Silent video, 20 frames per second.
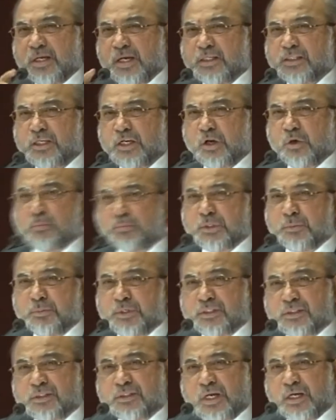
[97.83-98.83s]
As an
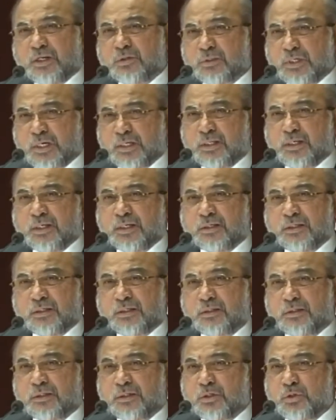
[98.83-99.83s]
optimist, I'd rather
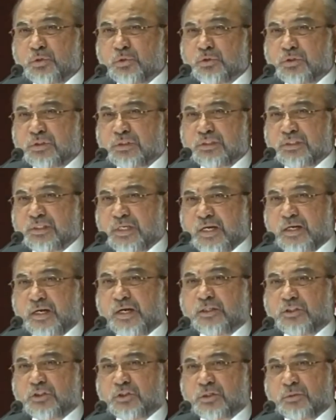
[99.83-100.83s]
use
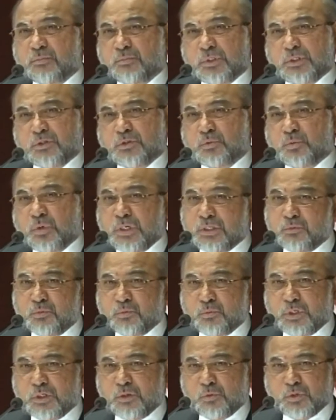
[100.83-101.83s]
direction, because what
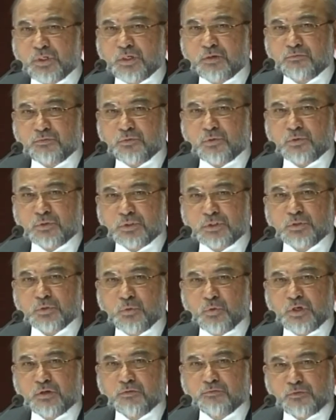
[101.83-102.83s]
we're looking for is
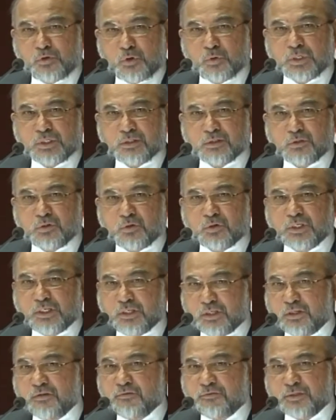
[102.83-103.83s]
going forward, not
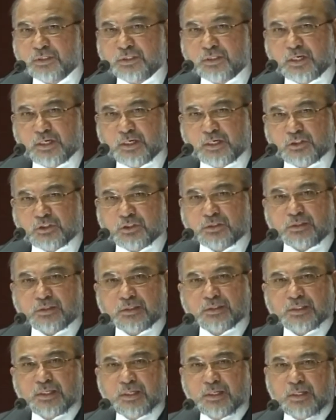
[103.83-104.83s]
in different
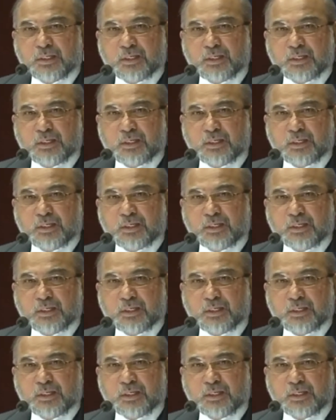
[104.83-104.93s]
directions.